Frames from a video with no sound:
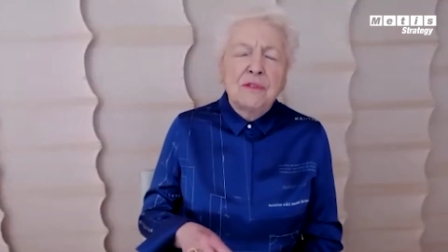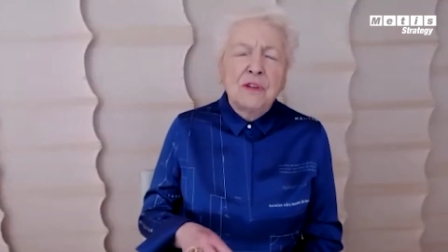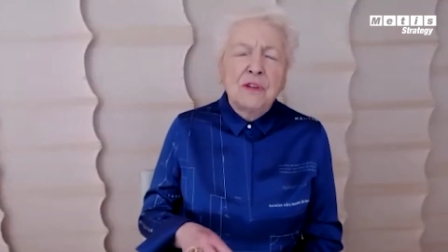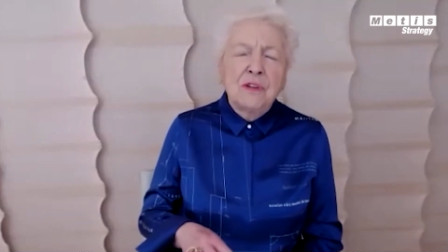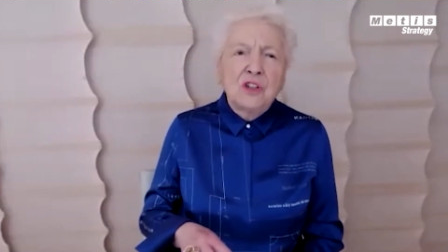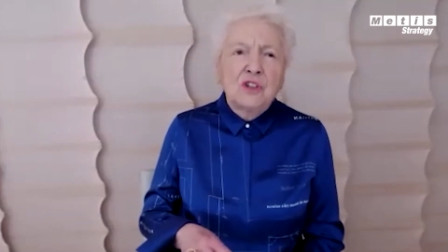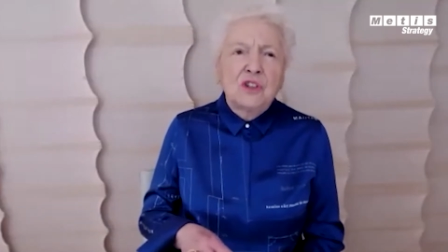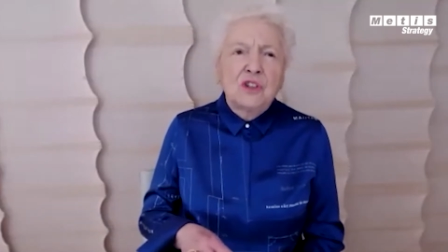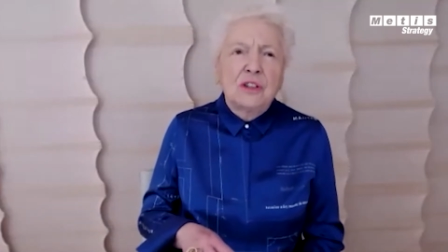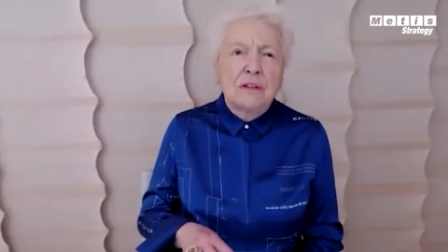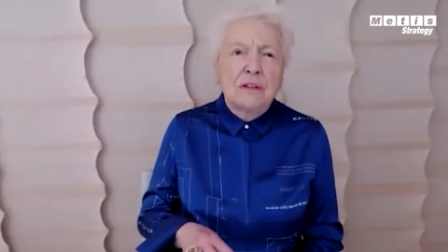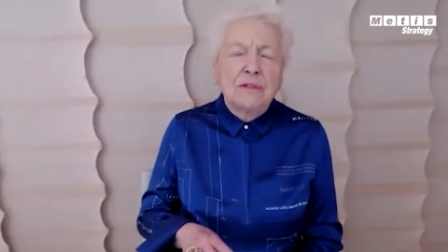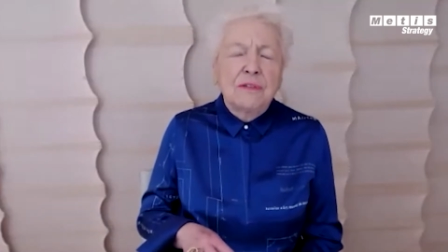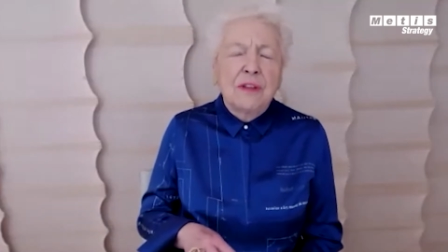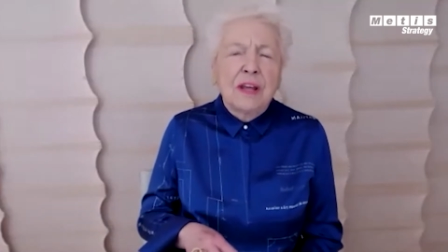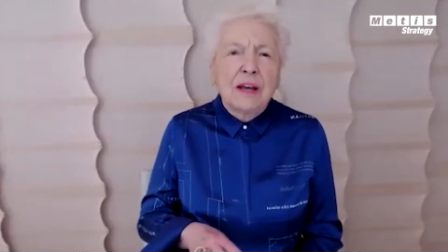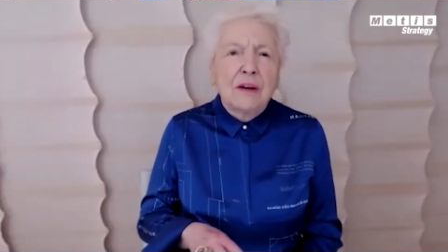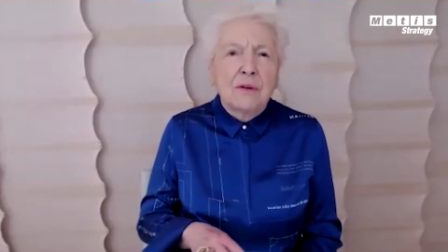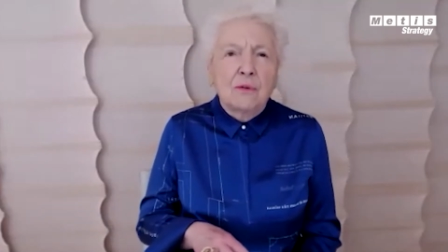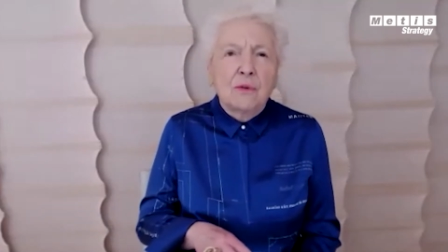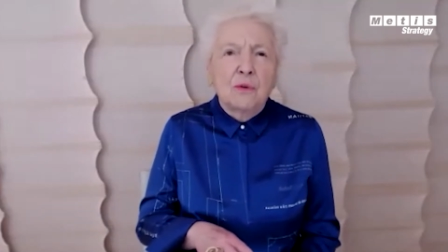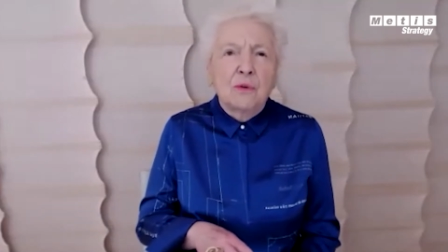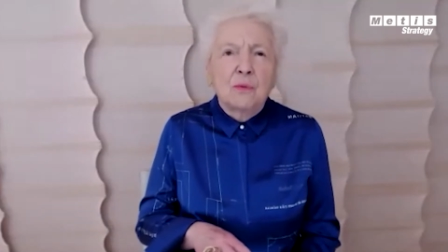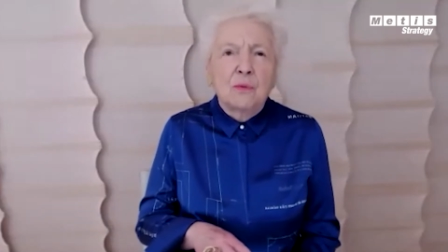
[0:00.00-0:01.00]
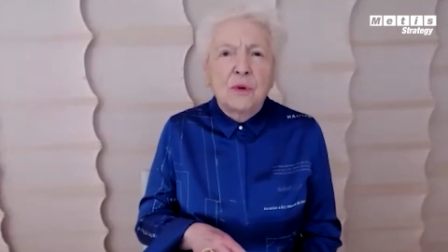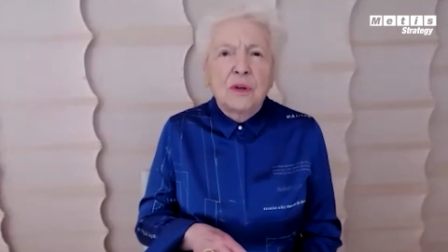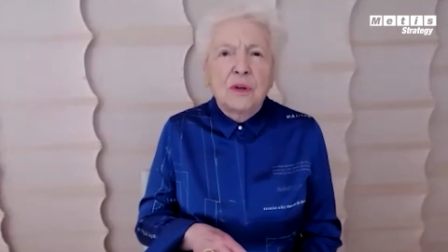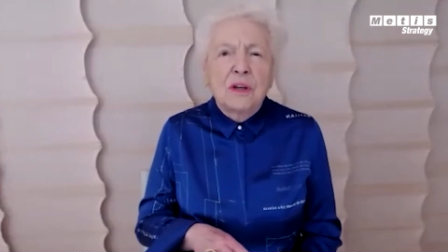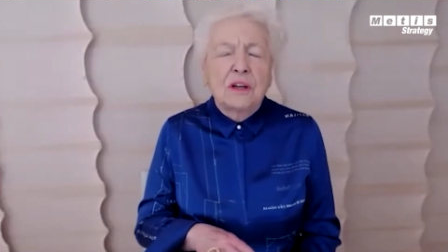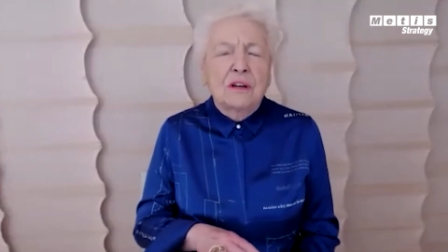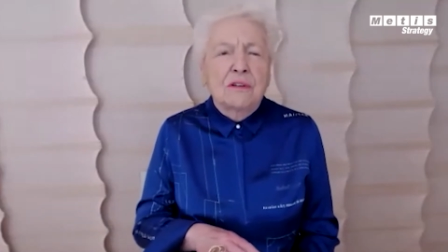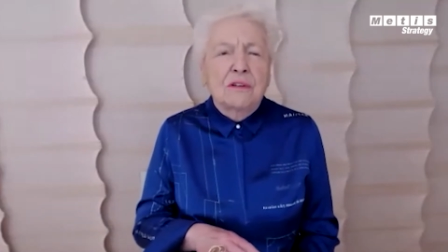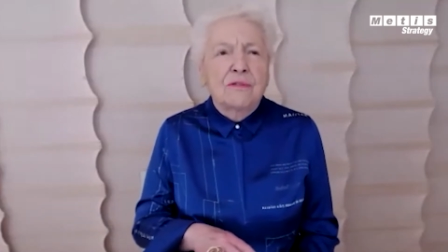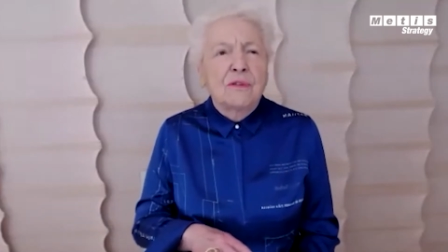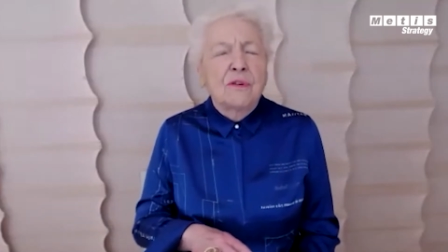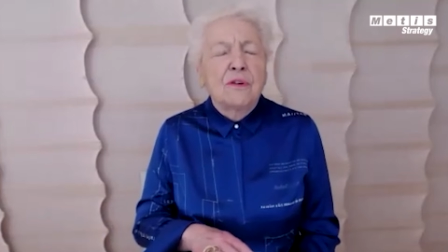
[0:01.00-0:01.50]
version of that would
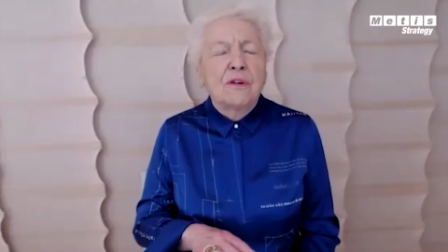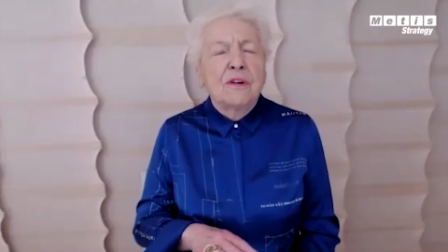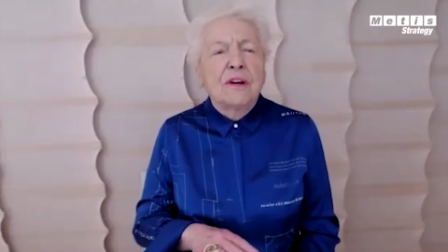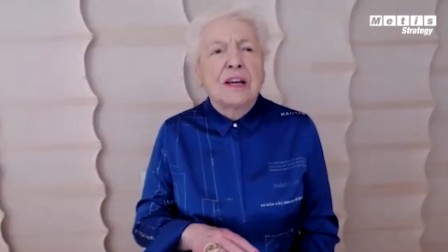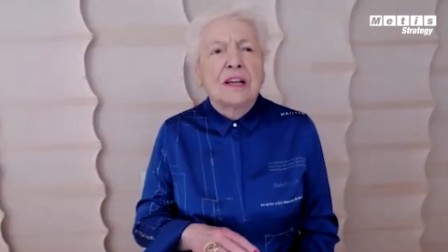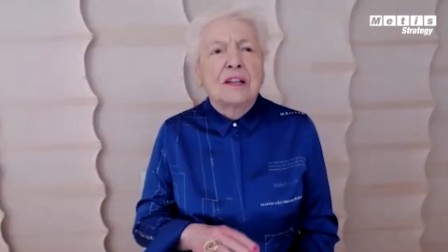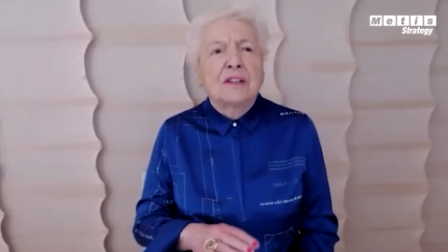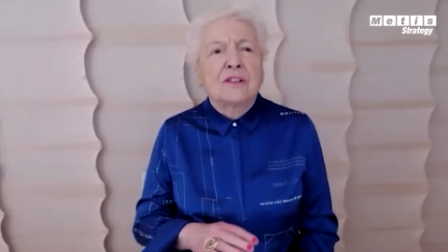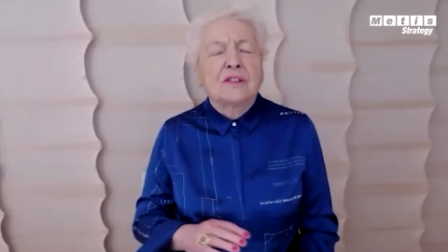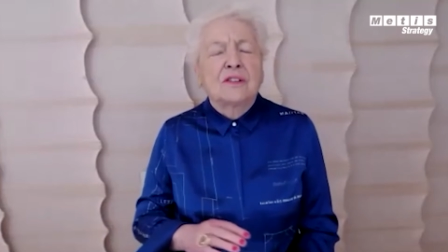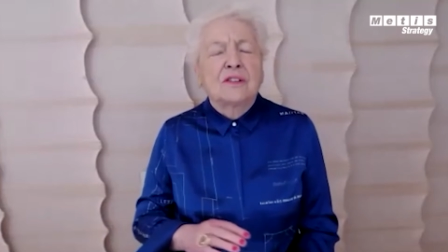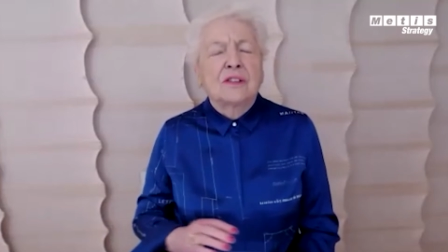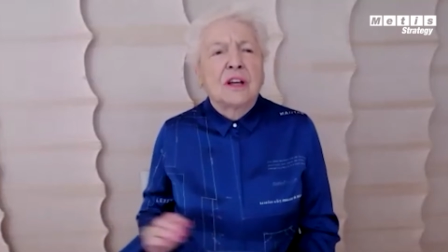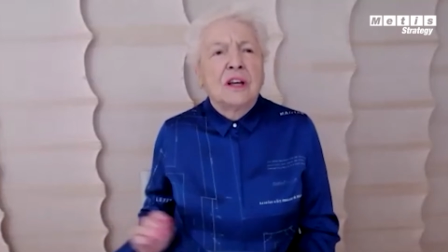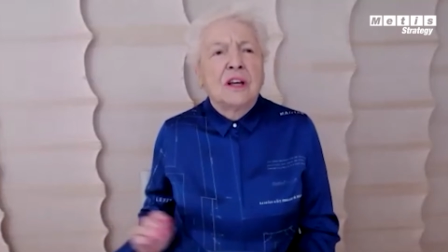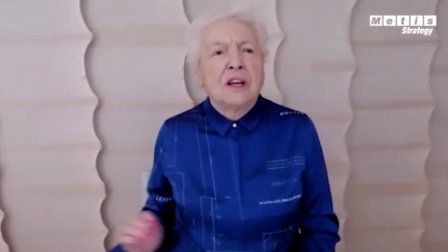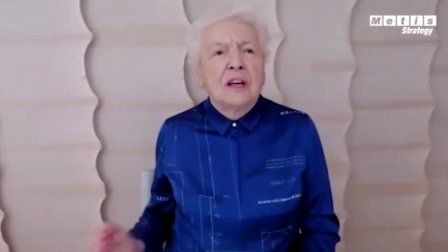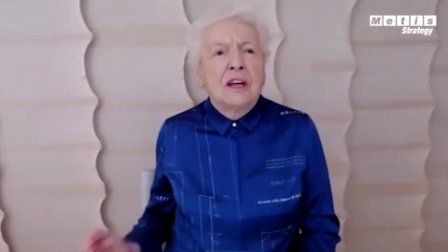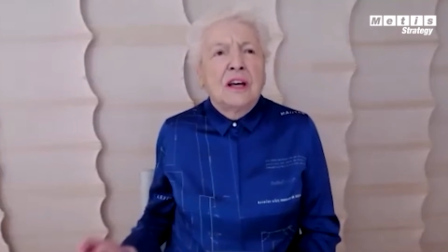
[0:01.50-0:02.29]
work for us.